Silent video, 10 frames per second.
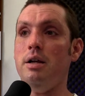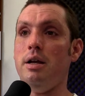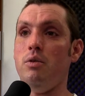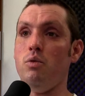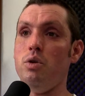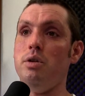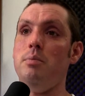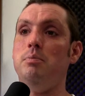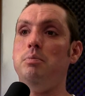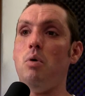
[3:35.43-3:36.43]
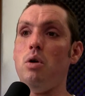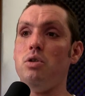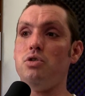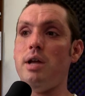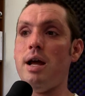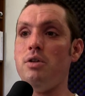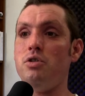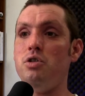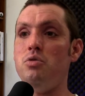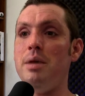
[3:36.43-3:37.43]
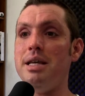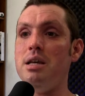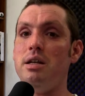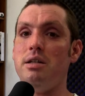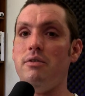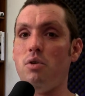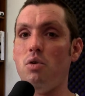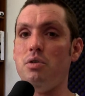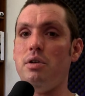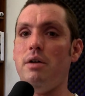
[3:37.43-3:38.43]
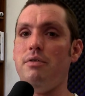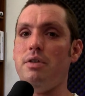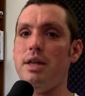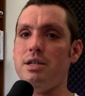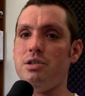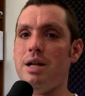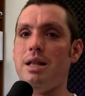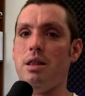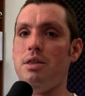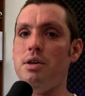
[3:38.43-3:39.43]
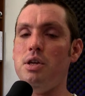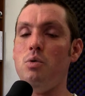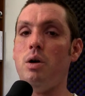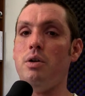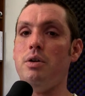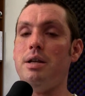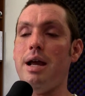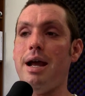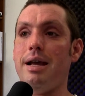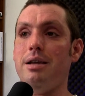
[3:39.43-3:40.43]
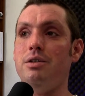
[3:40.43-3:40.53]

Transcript: It really boils down to making it difficult enough that that's not the thing you want to attack.